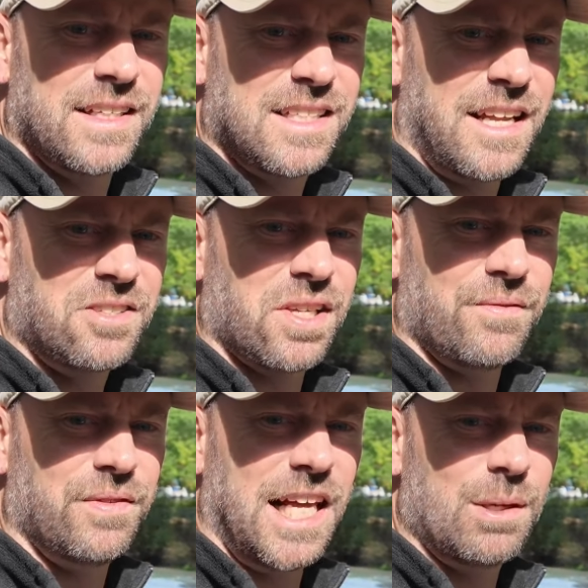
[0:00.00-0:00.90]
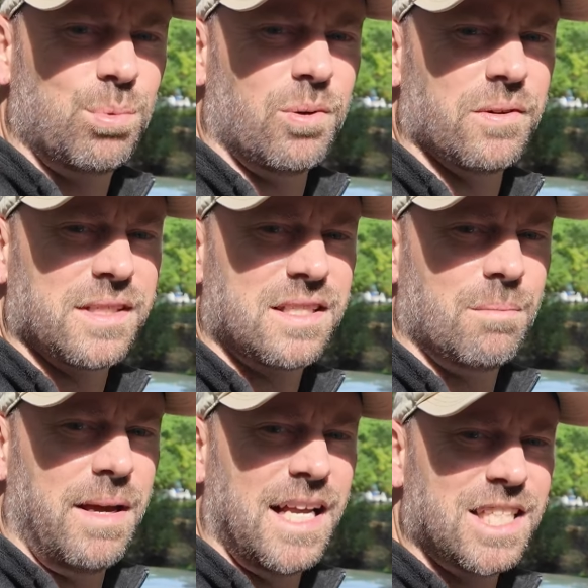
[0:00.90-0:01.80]
That's not actually a flagpole, it's the
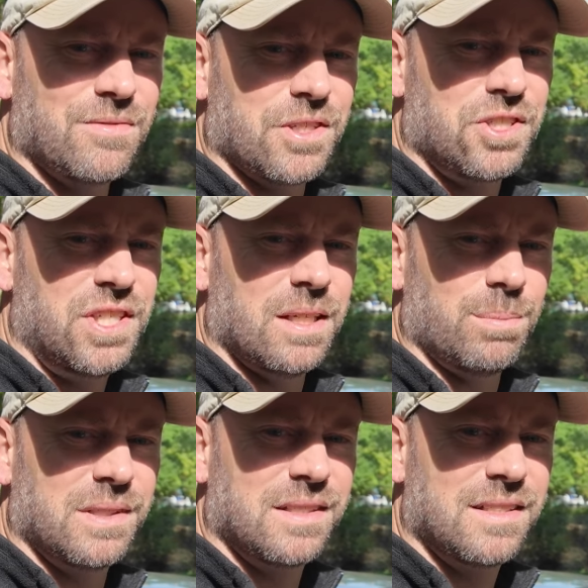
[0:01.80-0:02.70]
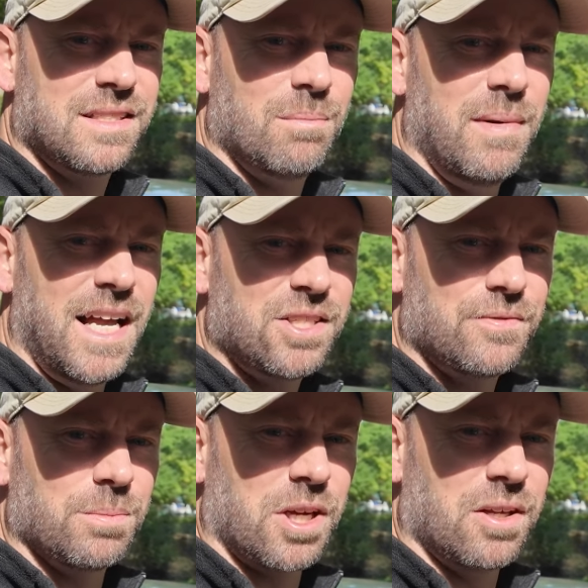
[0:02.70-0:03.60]
mast of a ship. It's the mast
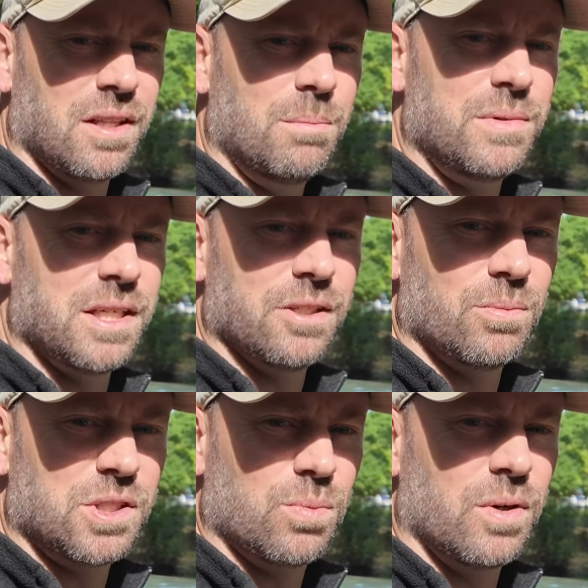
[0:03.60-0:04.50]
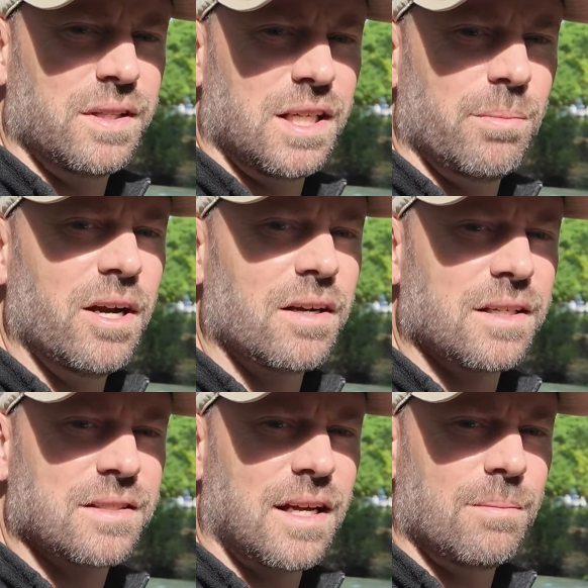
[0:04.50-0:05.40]
from the Columbia, which won the
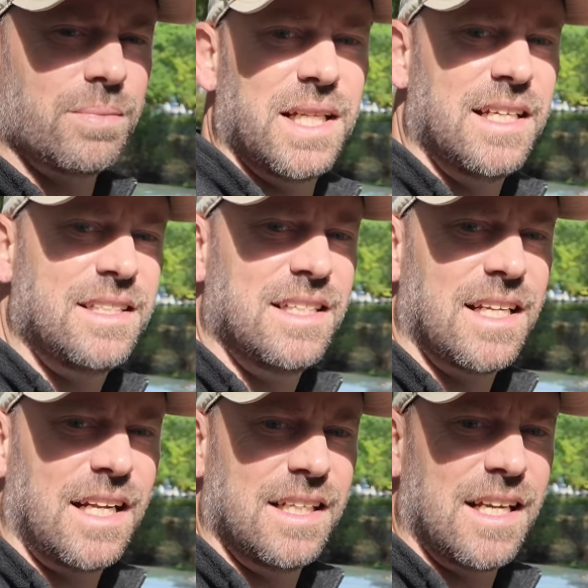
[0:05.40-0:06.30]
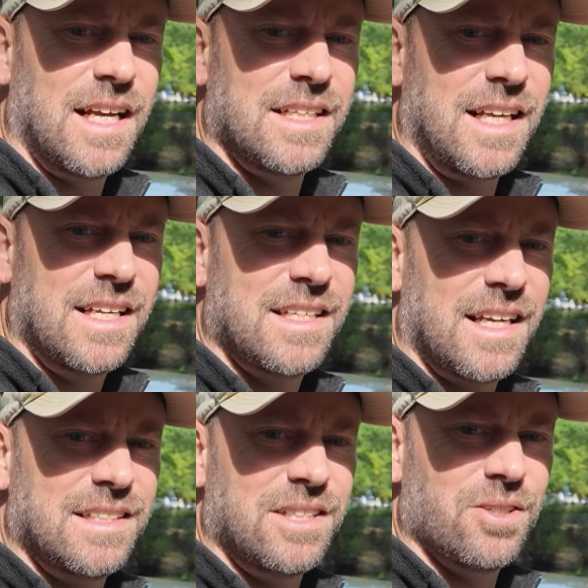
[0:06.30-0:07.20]
America's Cup in 1899 and
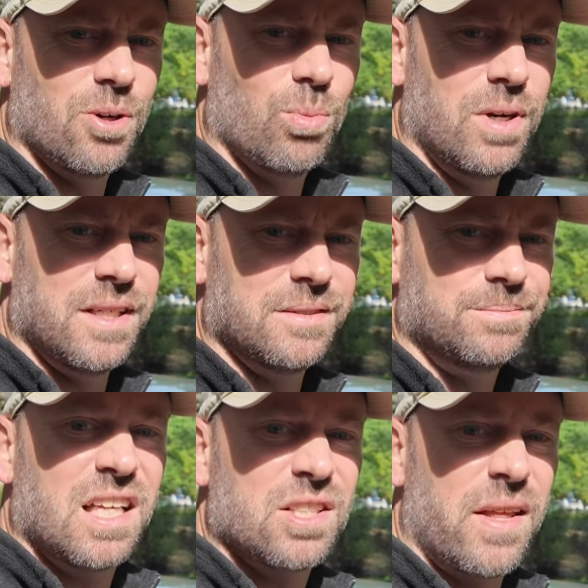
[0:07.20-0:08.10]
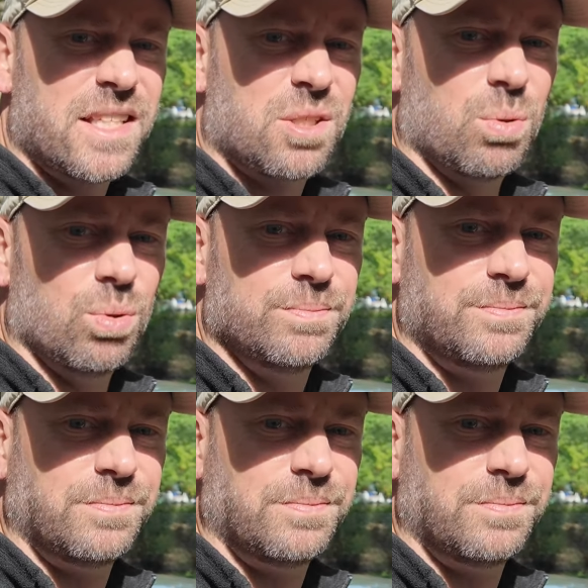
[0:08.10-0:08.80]
1901. So that's cool.